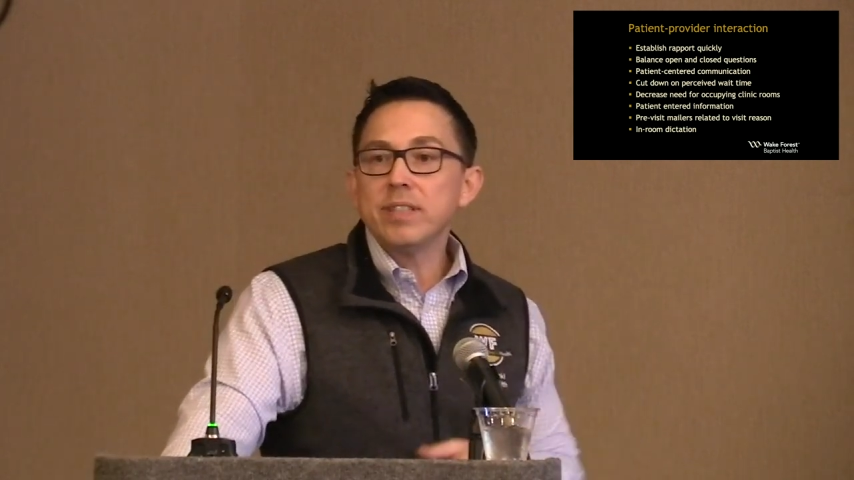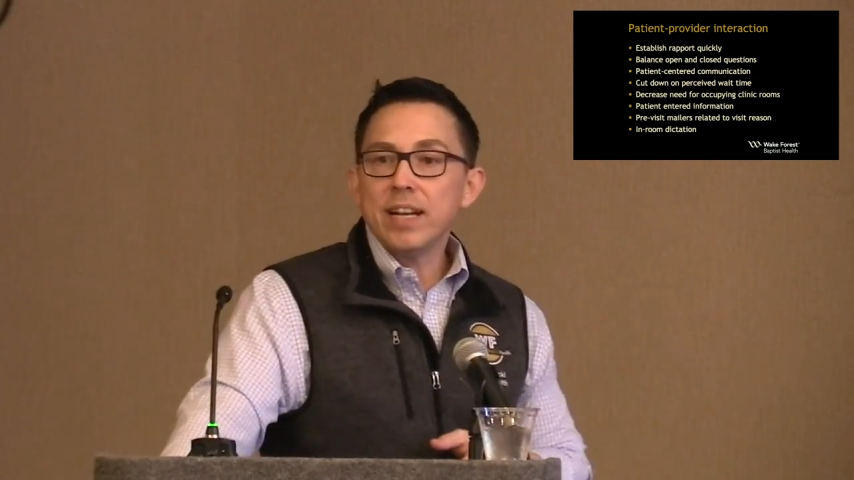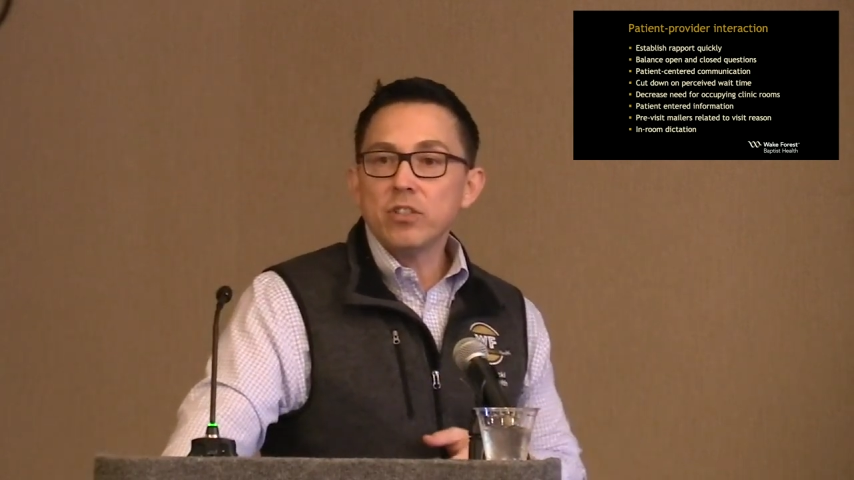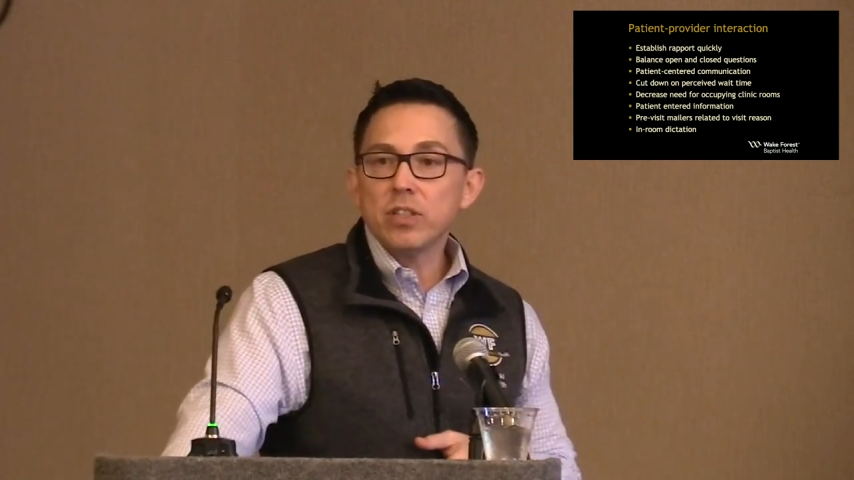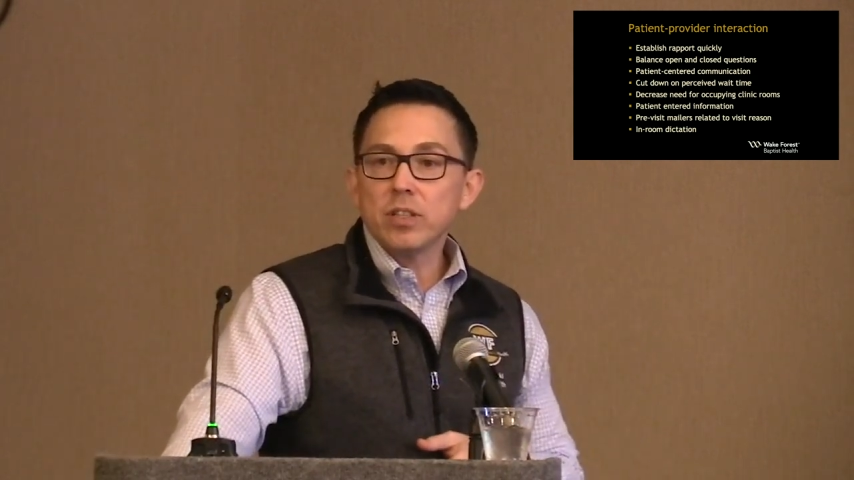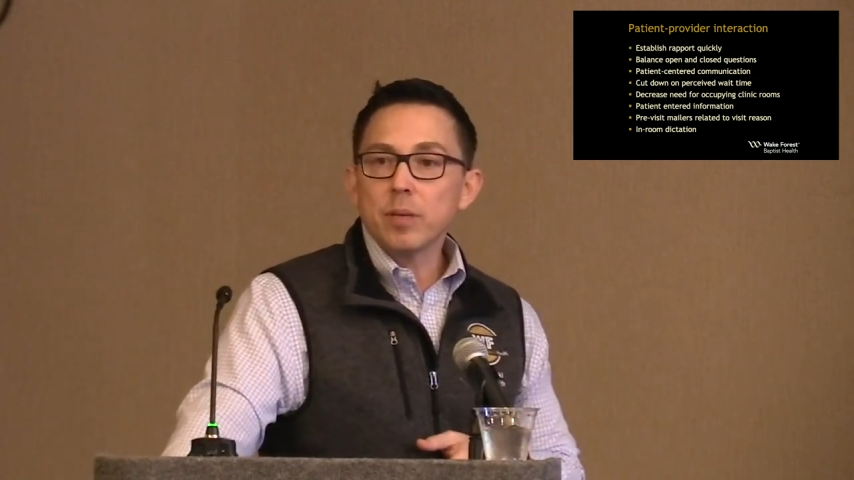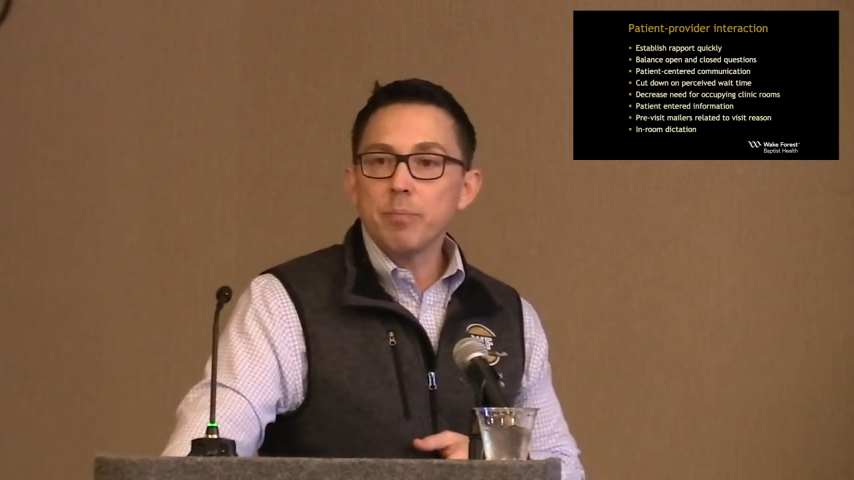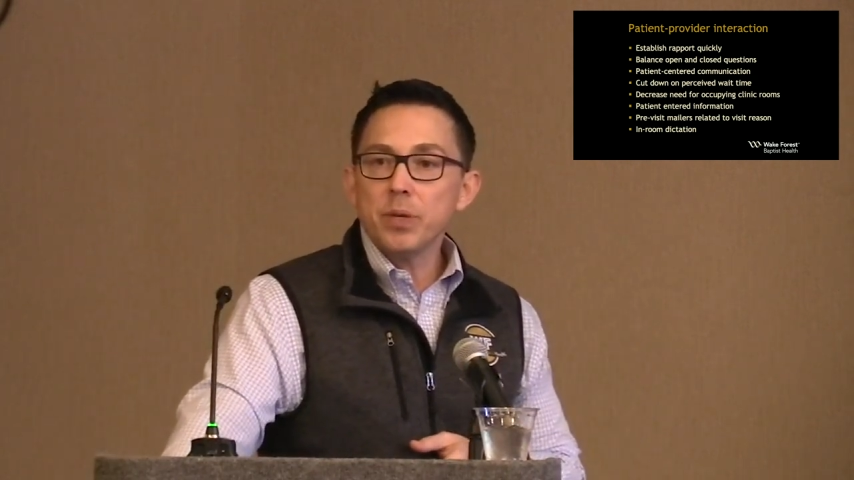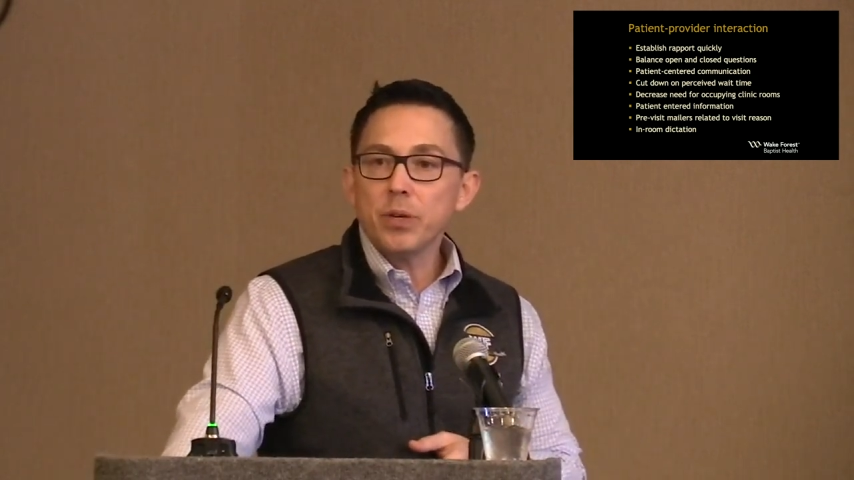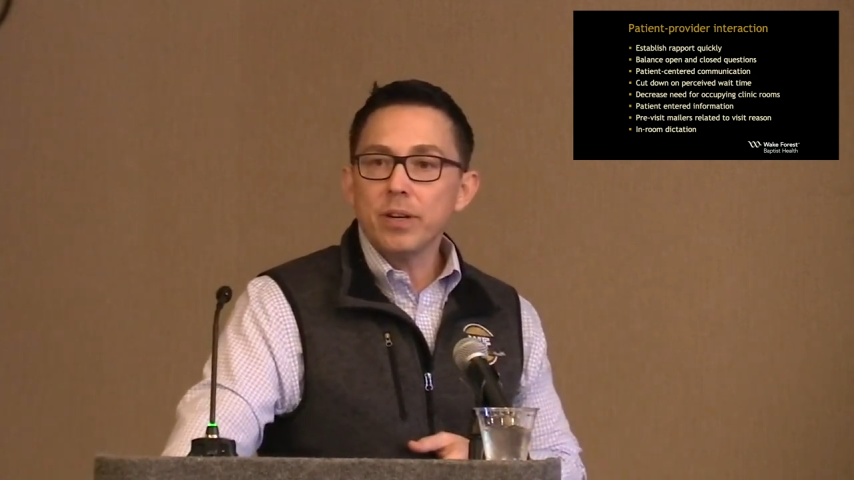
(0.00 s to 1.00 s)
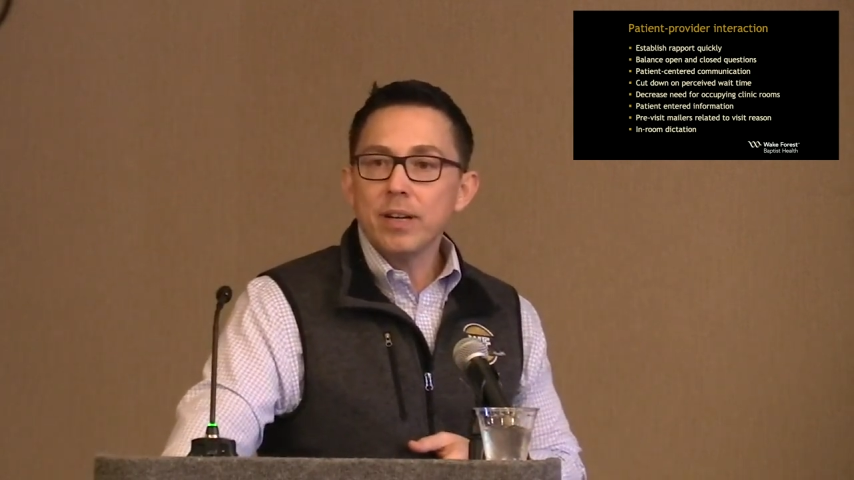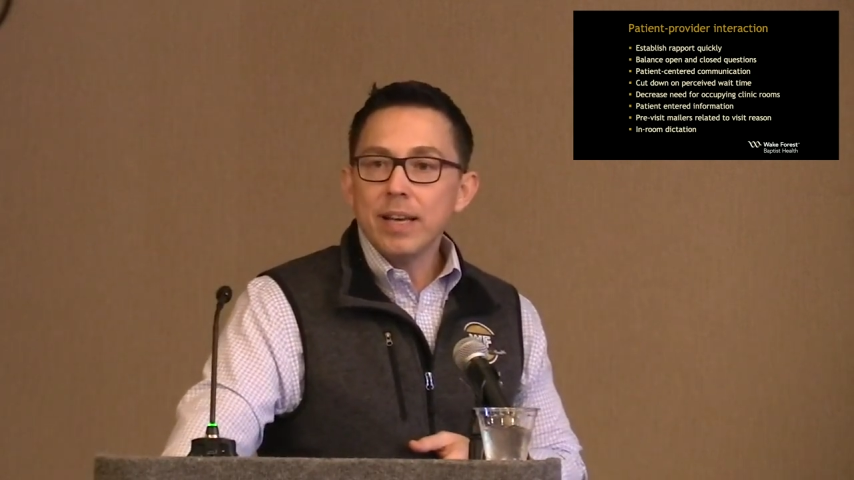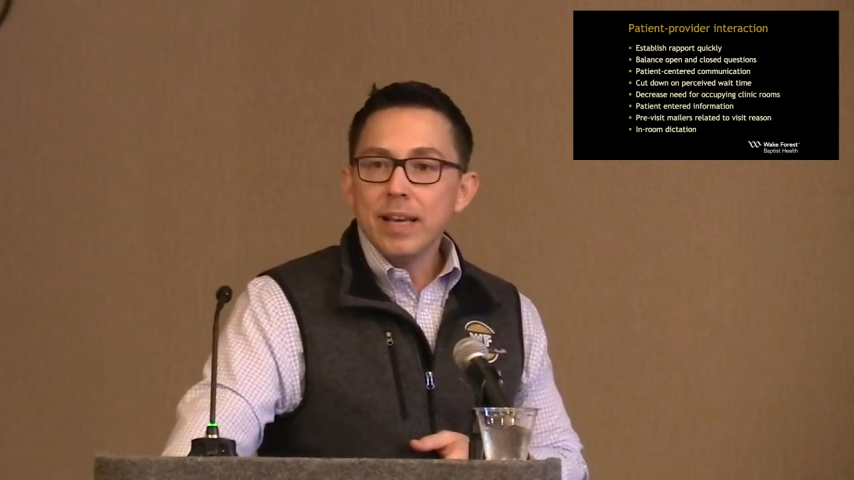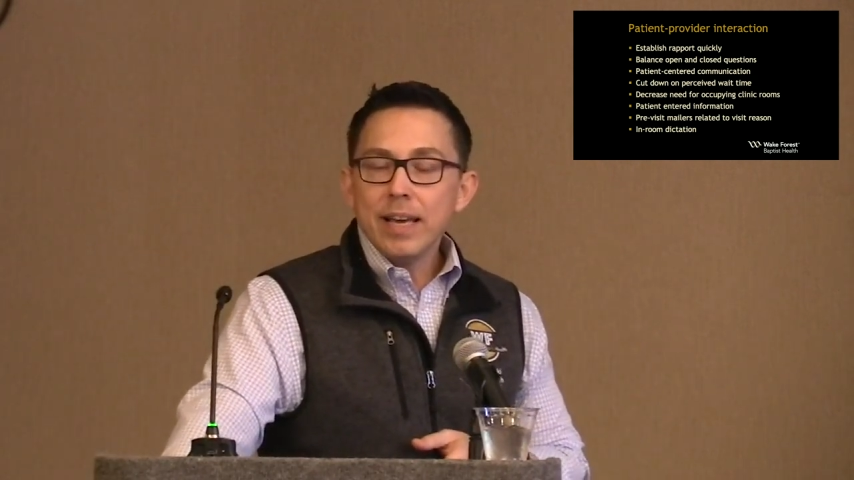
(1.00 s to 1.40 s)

attached to the computer,